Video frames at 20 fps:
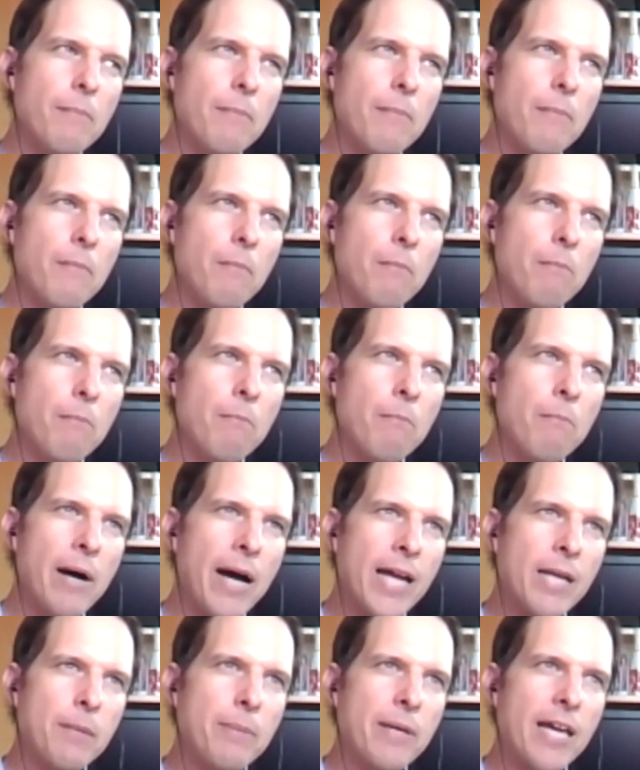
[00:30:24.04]

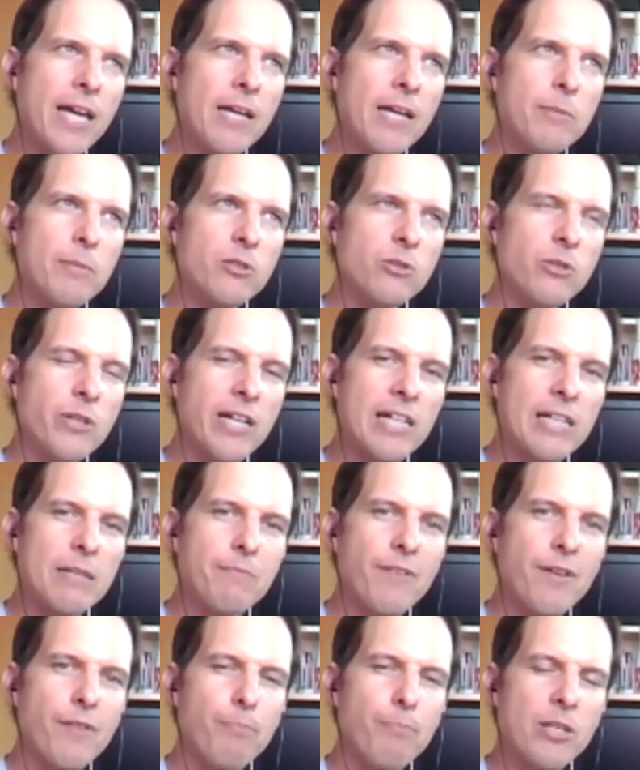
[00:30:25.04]
might be able to help with
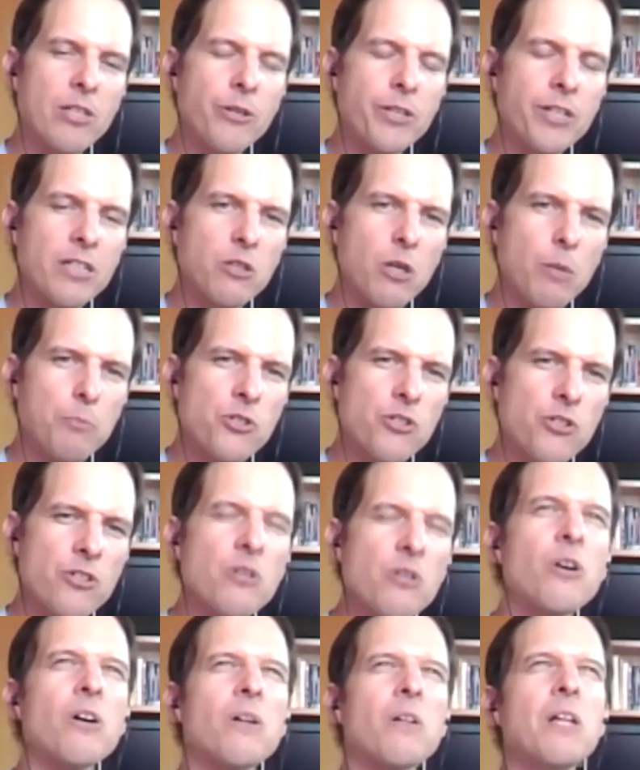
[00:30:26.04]
Bitcoin adoption
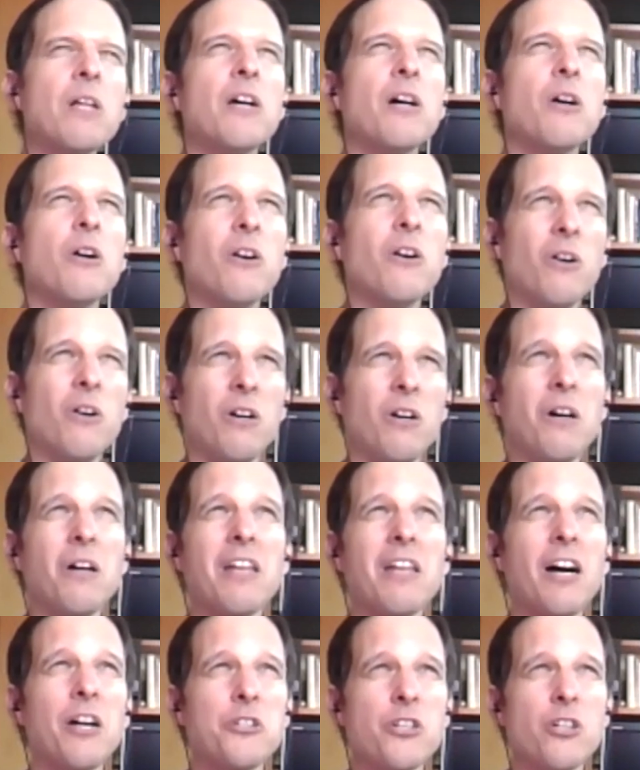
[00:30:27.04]
or, or, or, a
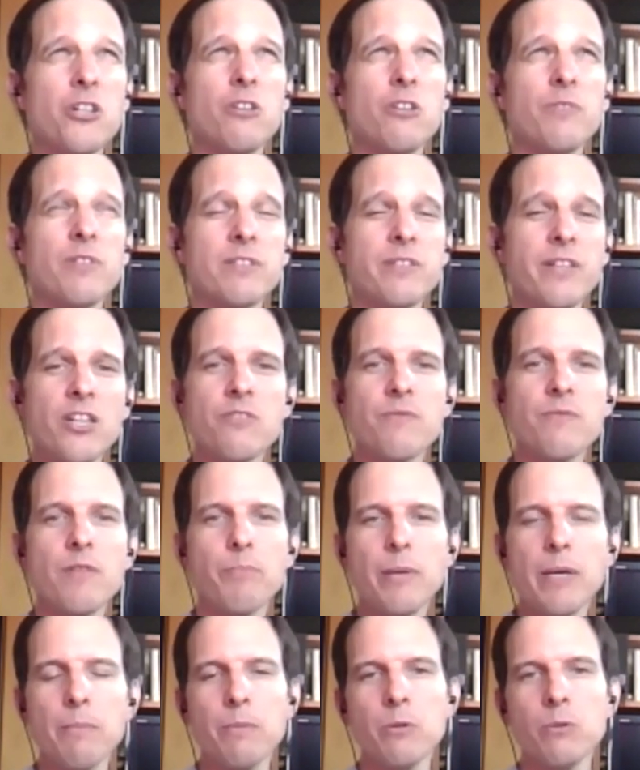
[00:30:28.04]
larger conversation with
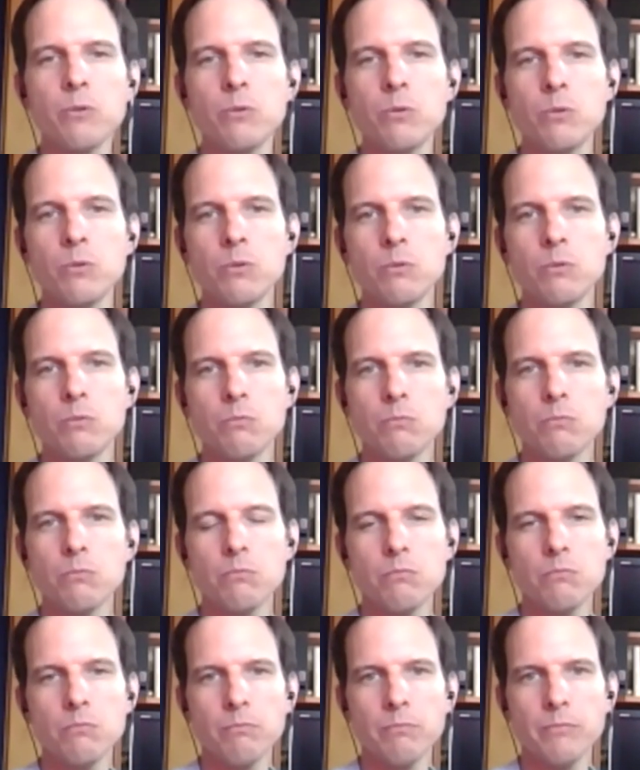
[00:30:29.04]
people who
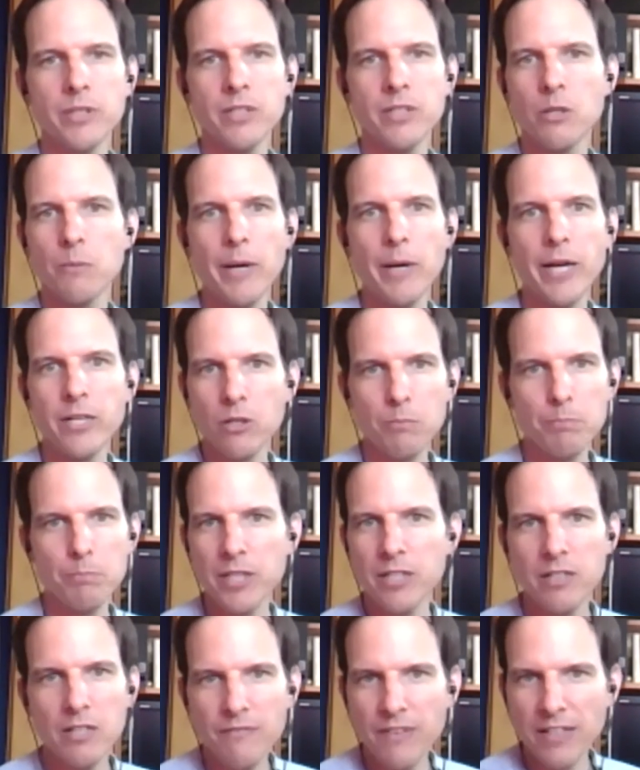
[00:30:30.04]
you know might not be an
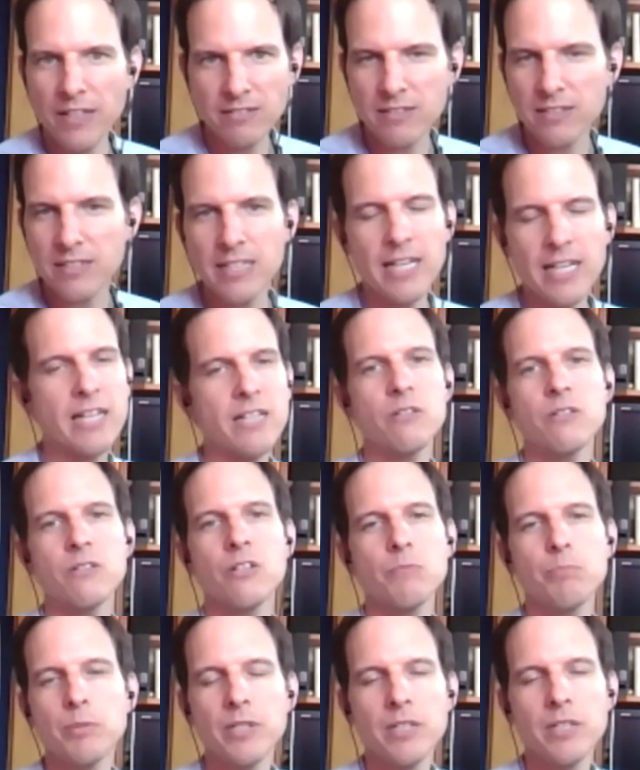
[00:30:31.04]
investor yet or not
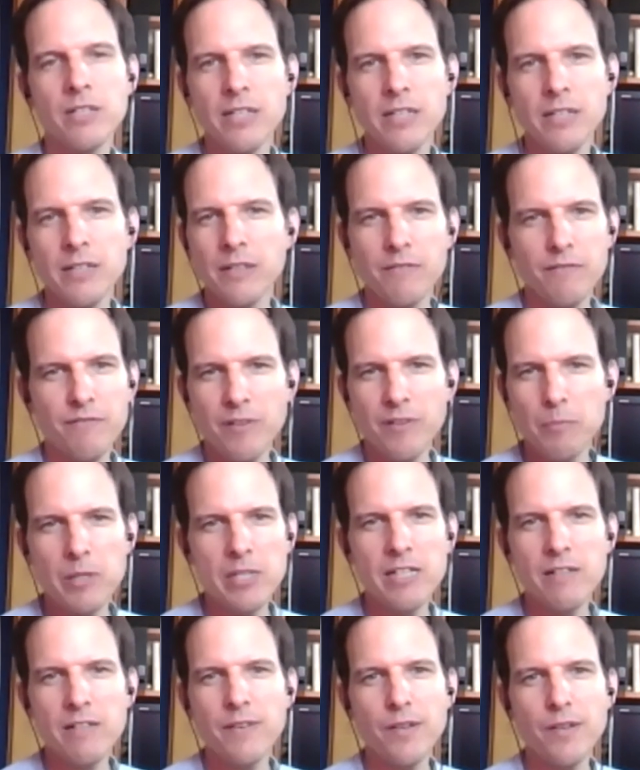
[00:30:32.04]
be
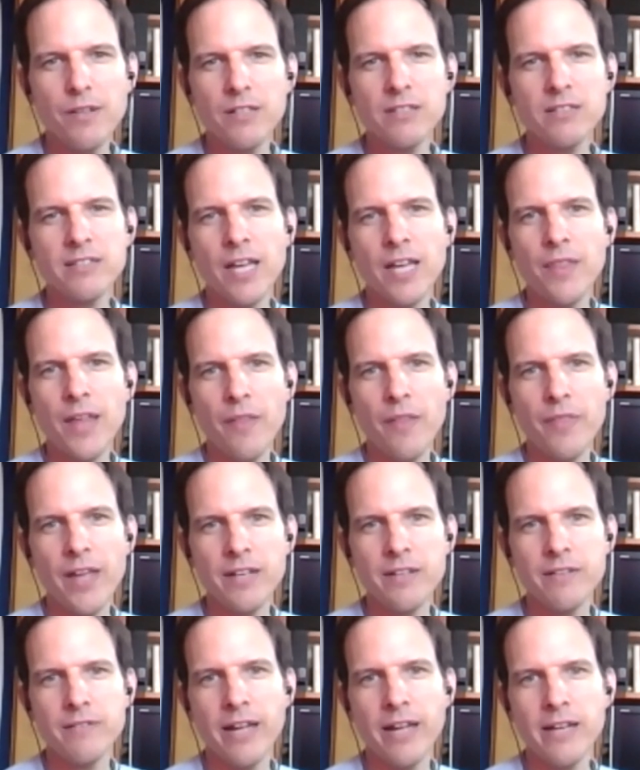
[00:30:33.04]
familiar with this and and
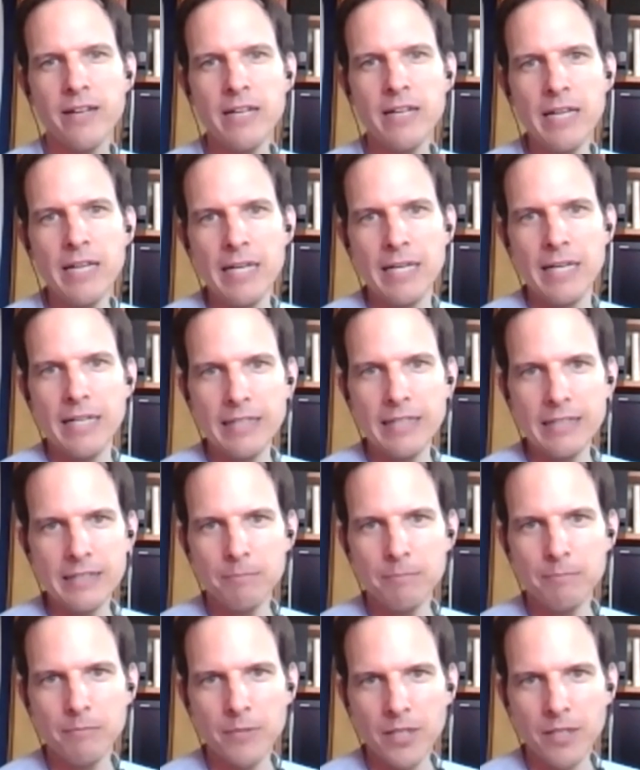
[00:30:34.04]
that then um,